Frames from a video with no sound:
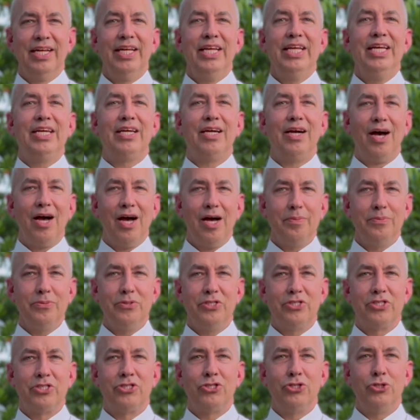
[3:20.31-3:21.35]
He
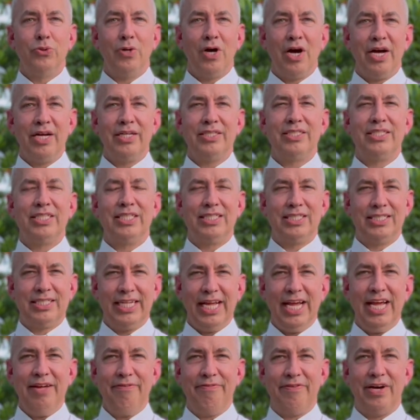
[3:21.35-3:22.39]
comes to us to
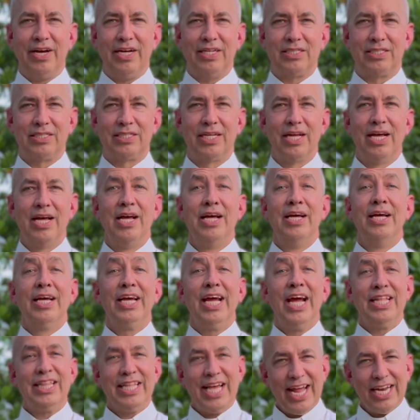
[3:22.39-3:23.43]
save us.
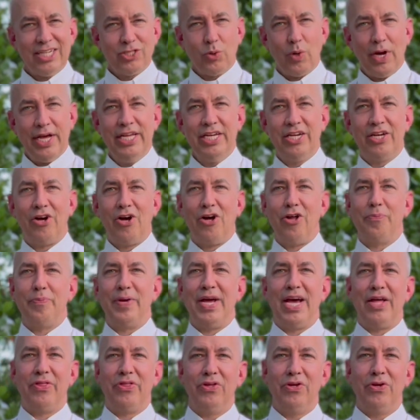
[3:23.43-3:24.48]
And that is why he called
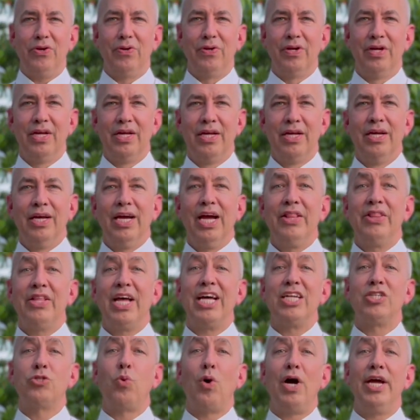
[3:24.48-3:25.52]
Matthew. And
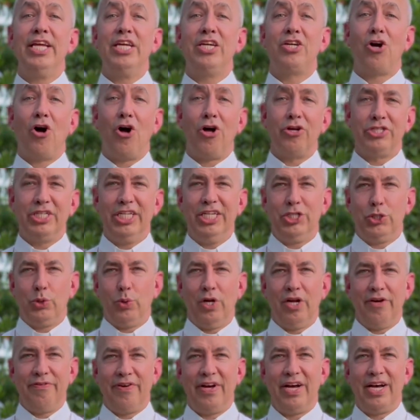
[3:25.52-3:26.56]
that is why he calls each
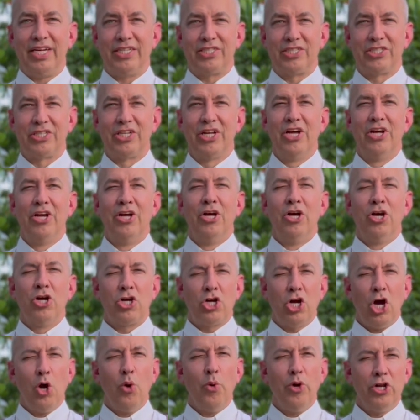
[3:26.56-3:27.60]
one of us.
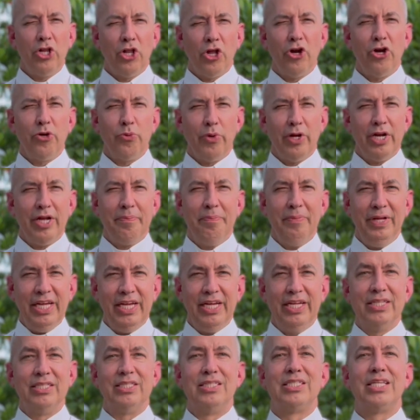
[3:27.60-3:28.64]
Go and learn what it
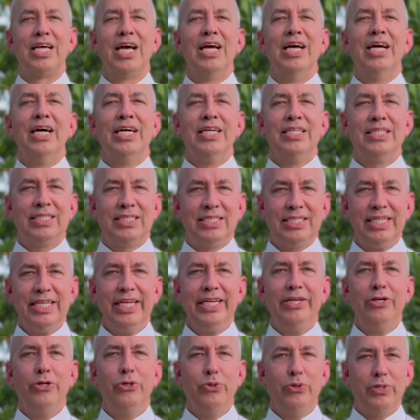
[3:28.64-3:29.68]
means.
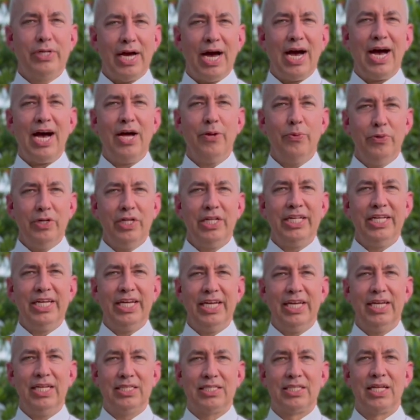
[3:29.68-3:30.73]
See who God really
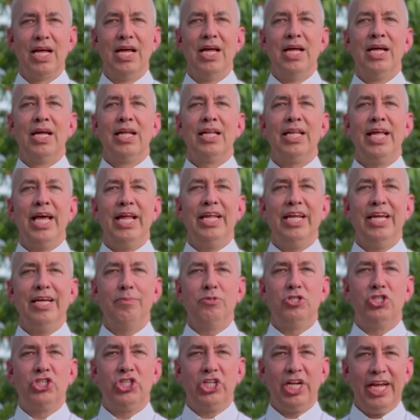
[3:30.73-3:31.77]
is. Let
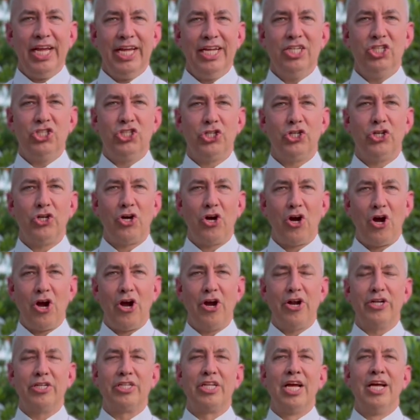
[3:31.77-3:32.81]
him change your
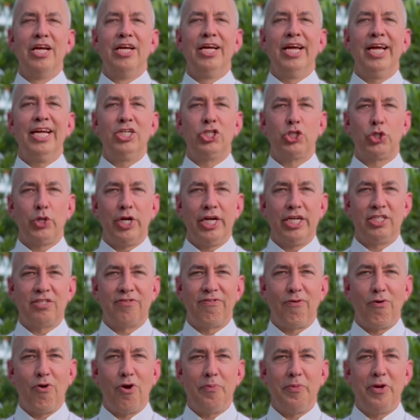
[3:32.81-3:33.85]
heart and
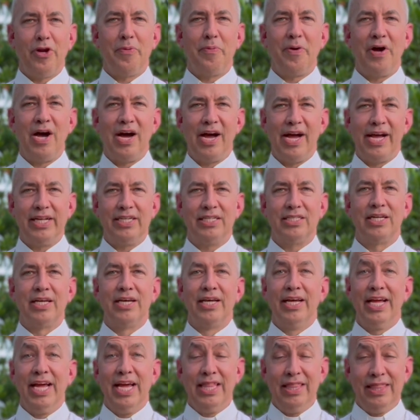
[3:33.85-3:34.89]
transform your mind.
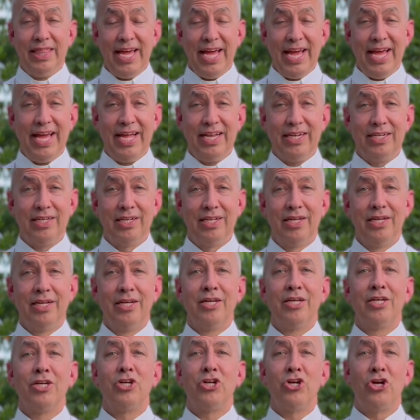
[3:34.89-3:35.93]
And then
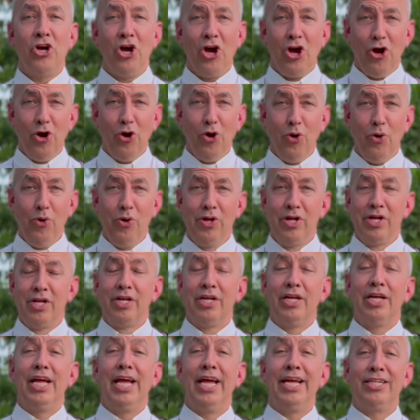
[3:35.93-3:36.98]
go
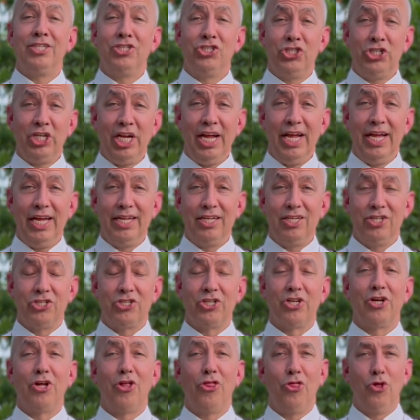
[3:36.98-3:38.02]
and change
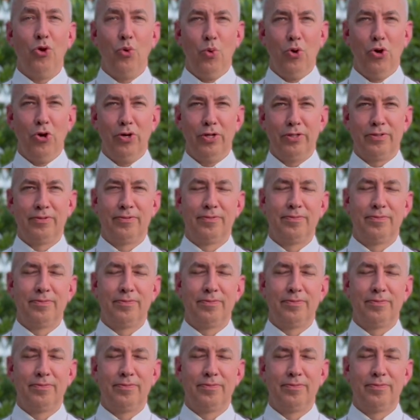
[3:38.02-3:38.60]
the world.